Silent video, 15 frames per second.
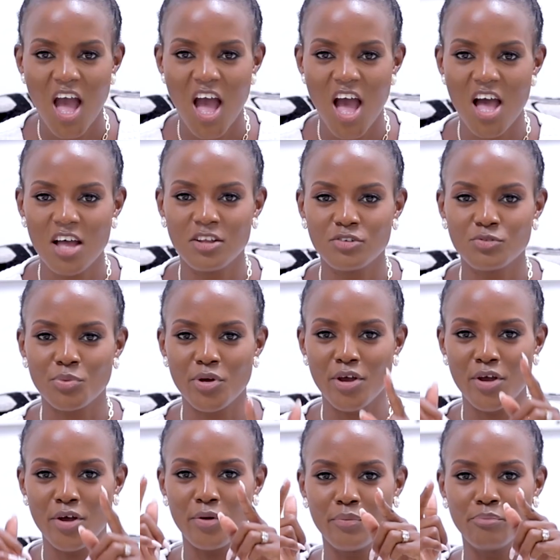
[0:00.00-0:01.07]
And
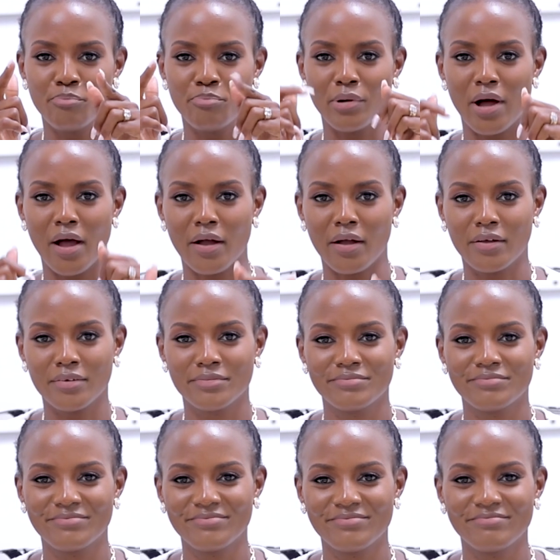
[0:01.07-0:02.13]
we're back.
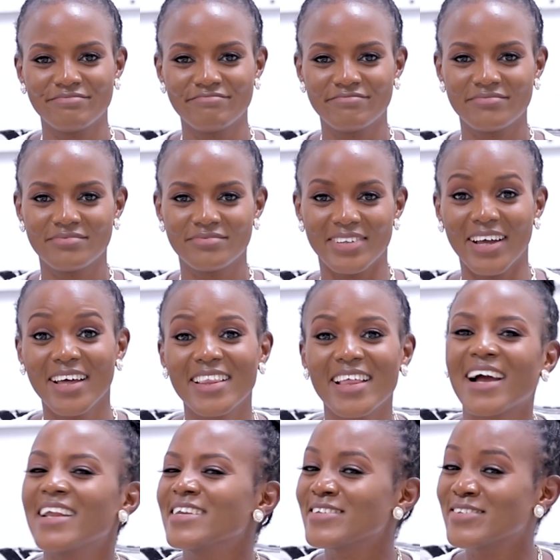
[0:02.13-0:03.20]
And
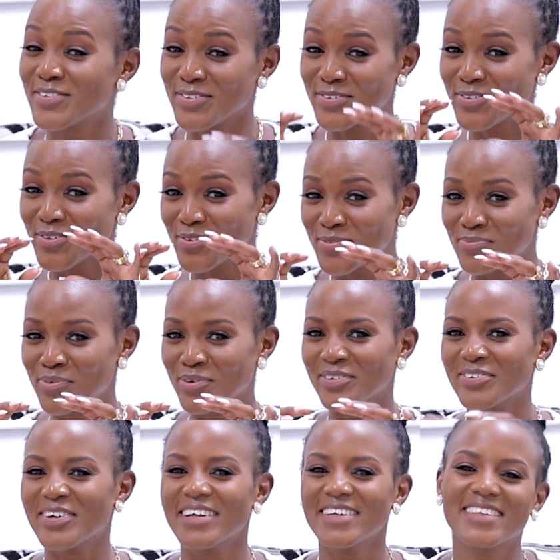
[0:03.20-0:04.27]
like a list is so
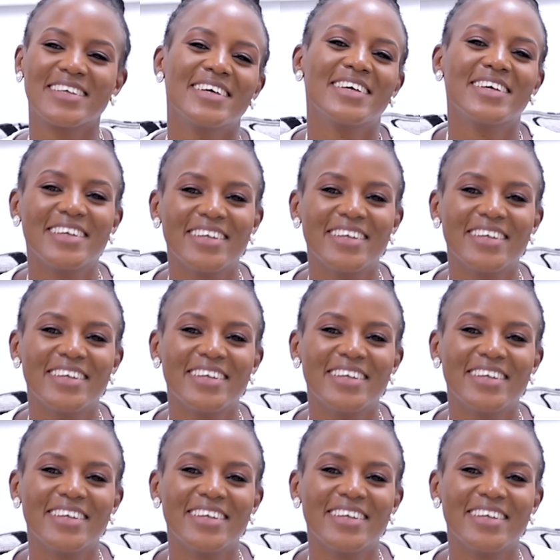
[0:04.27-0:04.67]
small, right?